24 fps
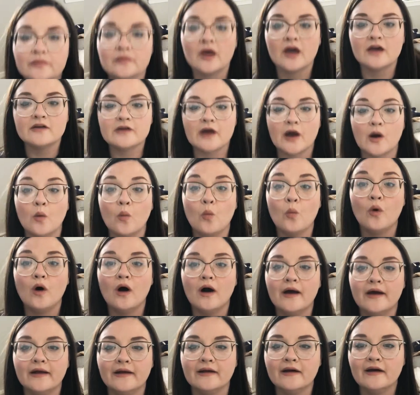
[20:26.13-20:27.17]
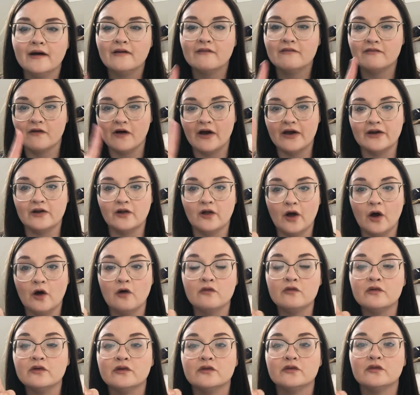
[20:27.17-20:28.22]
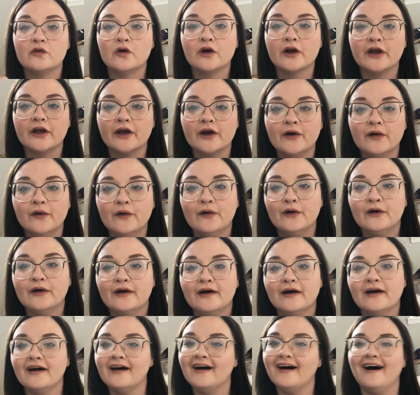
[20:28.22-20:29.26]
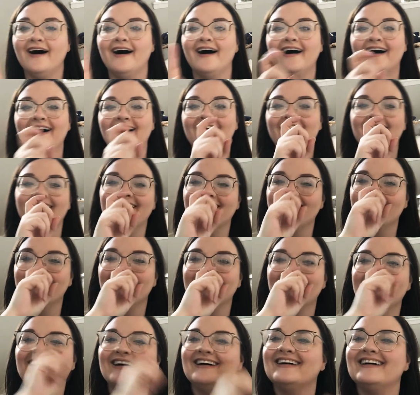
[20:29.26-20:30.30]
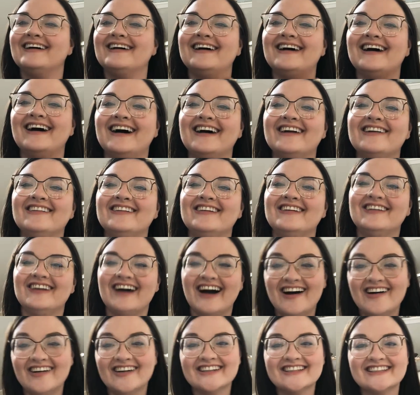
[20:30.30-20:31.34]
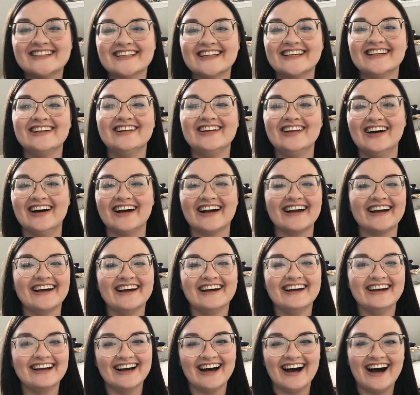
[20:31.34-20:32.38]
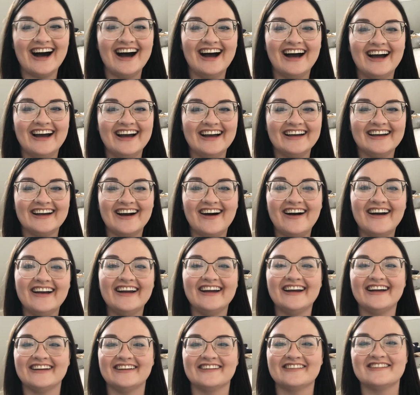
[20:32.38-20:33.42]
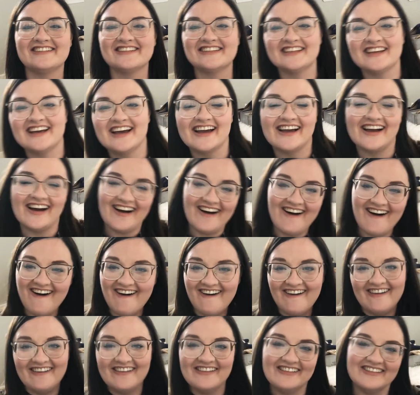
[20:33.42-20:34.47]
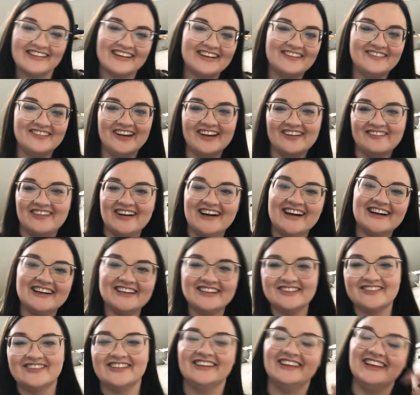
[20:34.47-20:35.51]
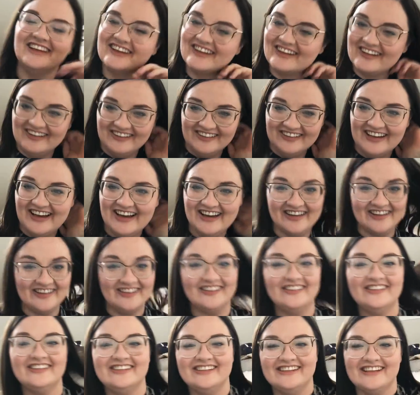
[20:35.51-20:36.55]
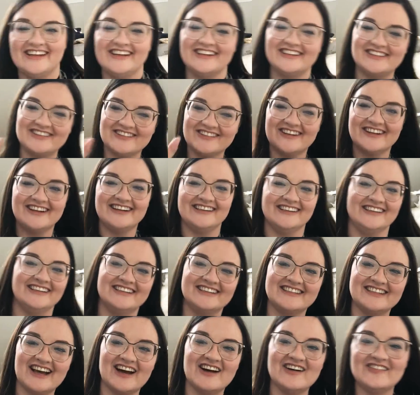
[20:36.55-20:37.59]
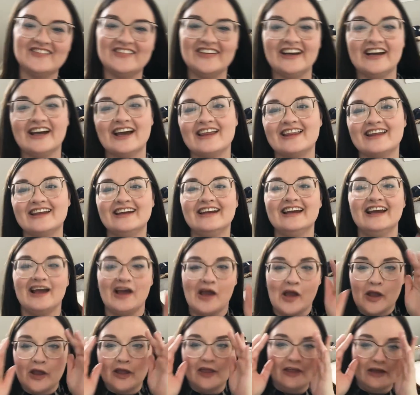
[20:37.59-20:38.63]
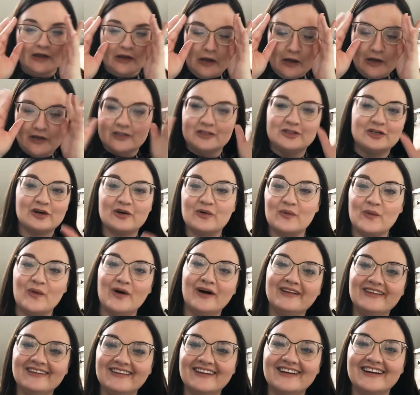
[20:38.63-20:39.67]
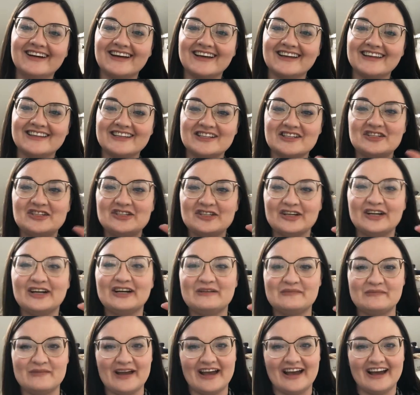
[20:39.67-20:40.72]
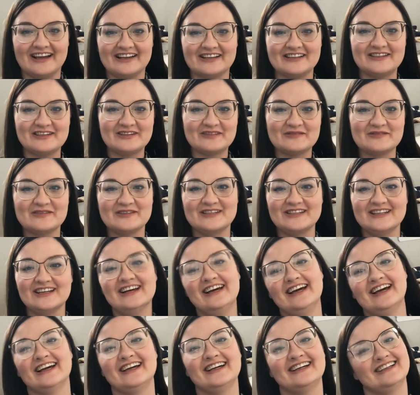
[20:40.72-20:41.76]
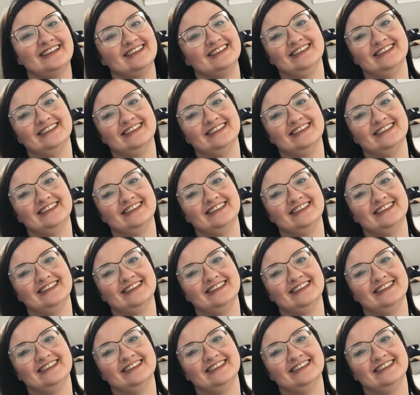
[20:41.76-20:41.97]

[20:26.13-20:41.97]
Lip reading: I got one final outfit for you. I don't know how it's gonna look. I got it and it was like, oh, I'm gonna make my husband look all like cool and editorial in this outfit. And then he like took one look at this shirt and pants and was like,